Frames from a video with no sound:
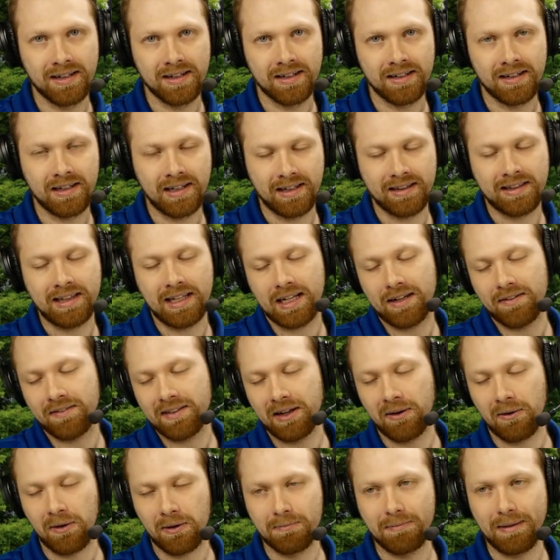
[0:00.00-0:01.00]
Now you think if
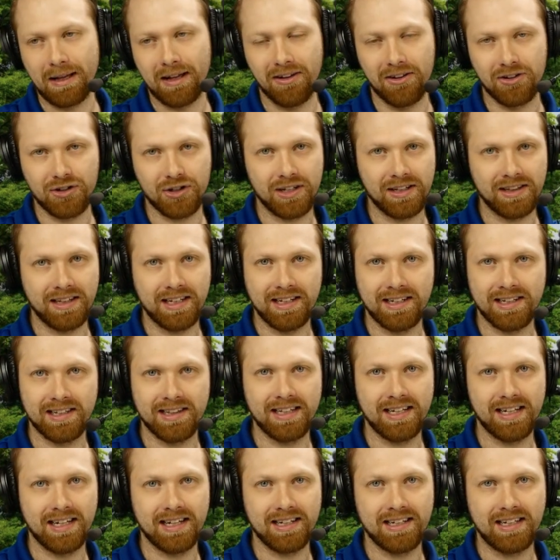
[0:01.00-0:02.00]
they were embellishing these
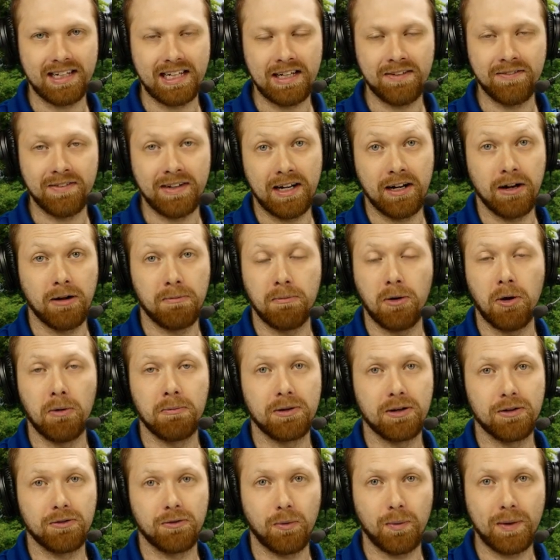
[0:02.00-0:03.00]
things, even in a
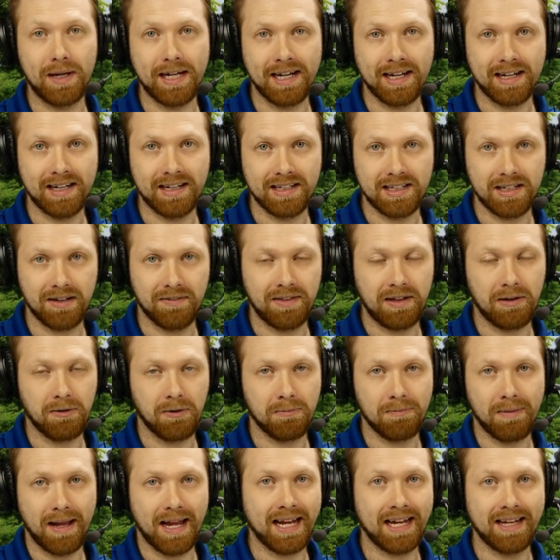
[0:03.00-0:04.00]
moment of weakness, if they
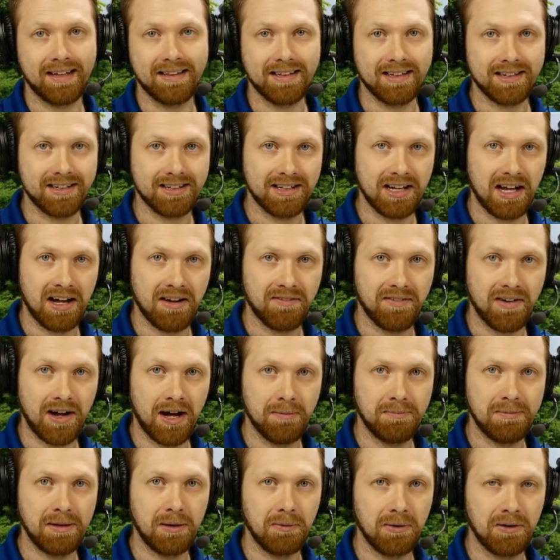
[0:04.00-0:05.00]
were making this stuff
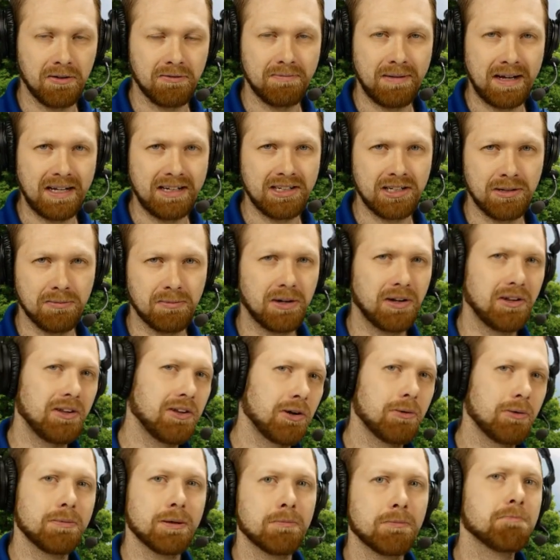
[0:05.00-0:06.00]
up, they would have made someone a
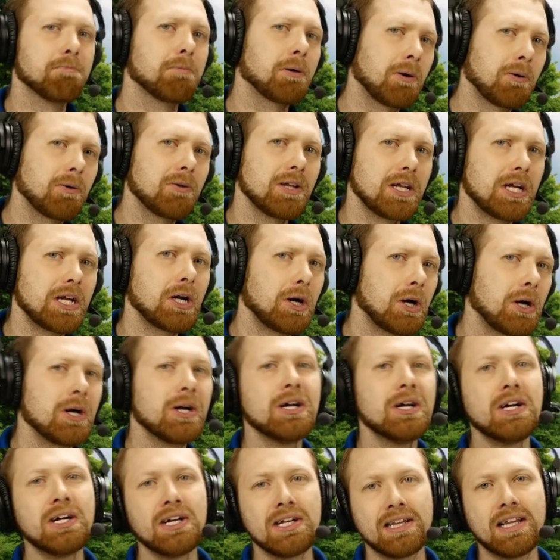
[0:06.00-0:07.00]
little bit burlier
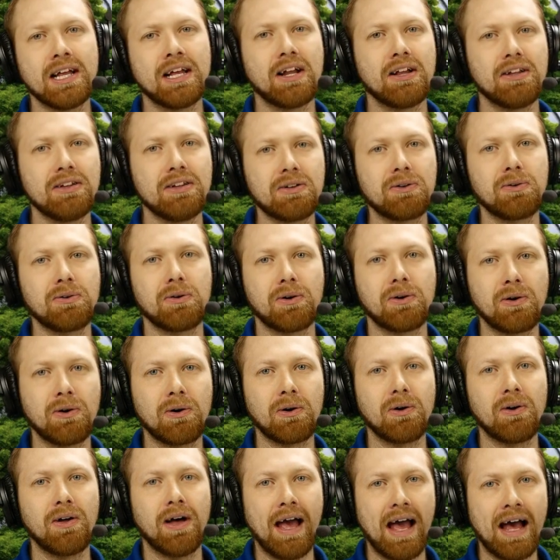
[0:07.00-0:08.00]
than a little
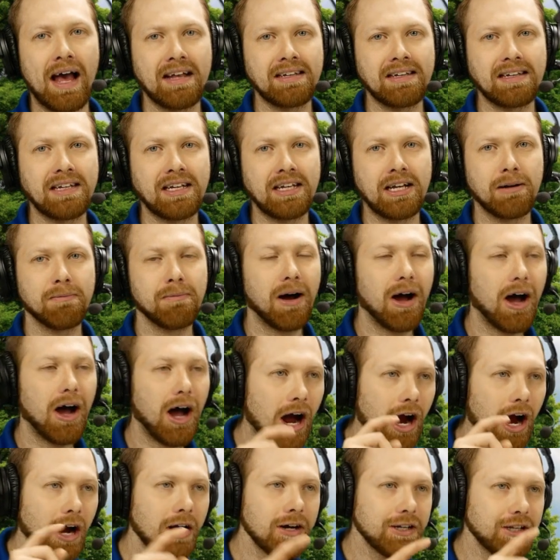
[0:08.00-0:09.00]
girl asking him,
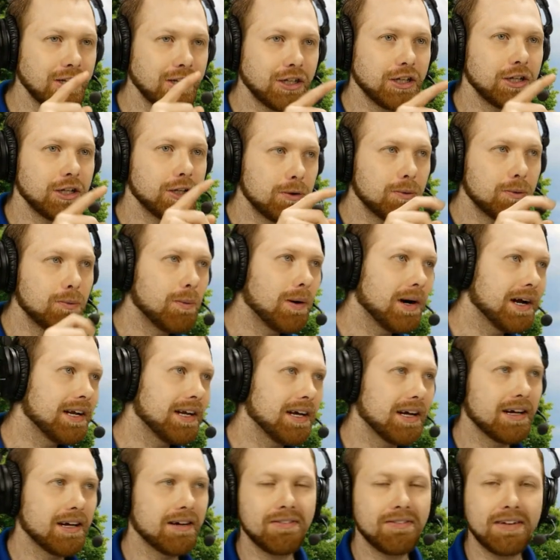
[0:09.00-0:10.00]
"Aren't you one
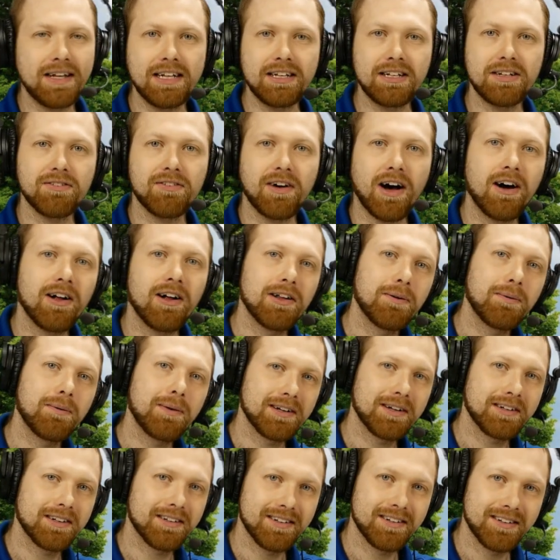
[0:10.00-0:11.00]
of his
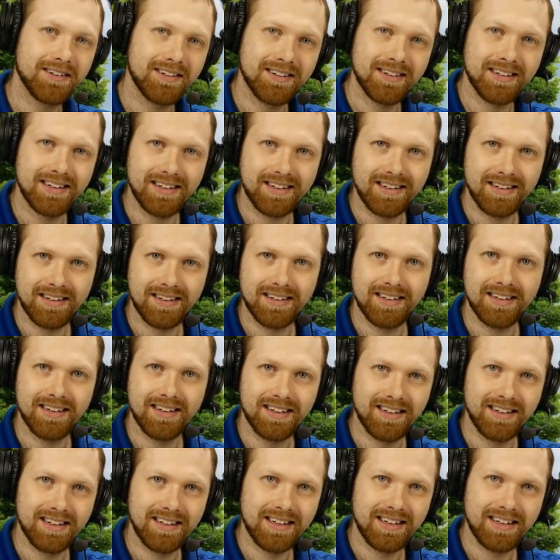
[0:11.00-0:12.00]
followers?"
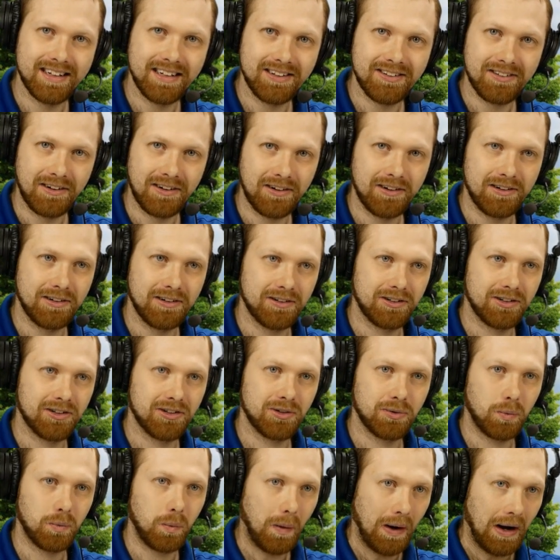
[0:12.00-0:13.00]
And he started to
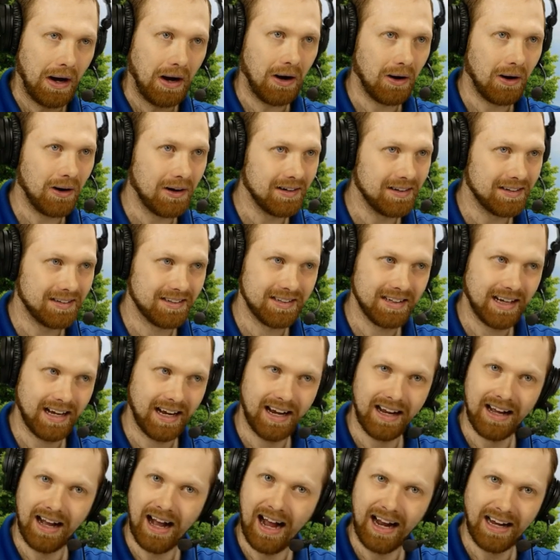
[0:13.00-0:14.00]
swear and
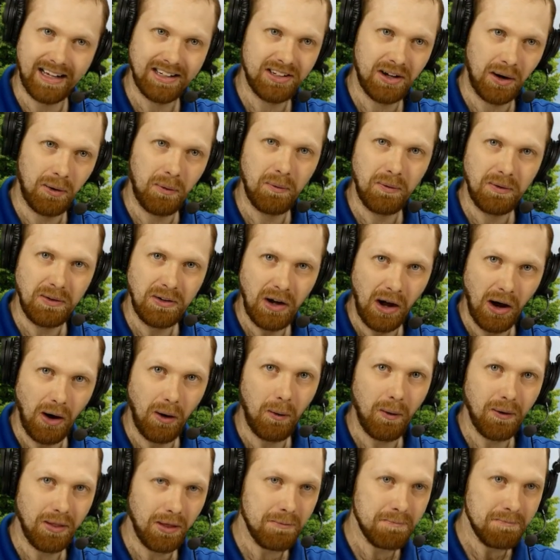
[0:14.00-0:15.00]
say, "I don't
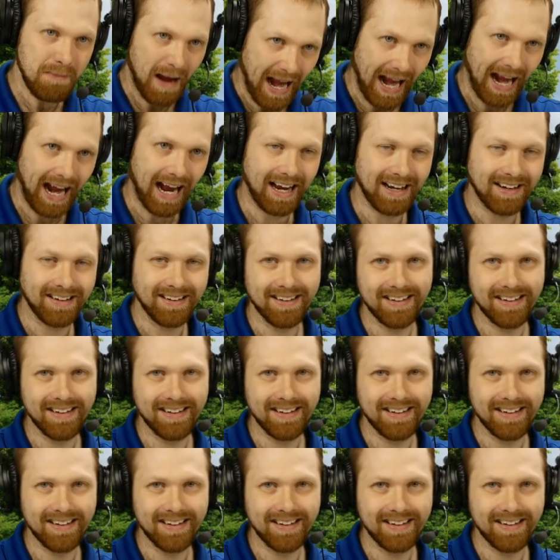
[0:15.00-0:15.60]
know the man."